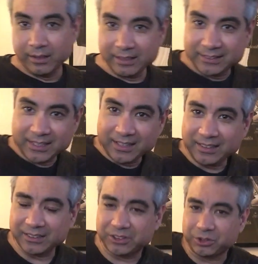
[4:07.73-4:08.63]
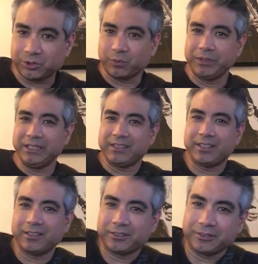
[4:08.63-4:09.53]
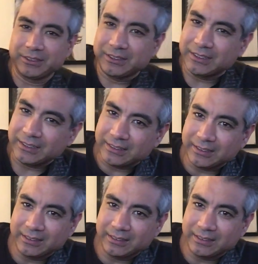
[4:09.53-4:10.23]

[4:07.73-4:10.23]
It's got that sweet characteristic.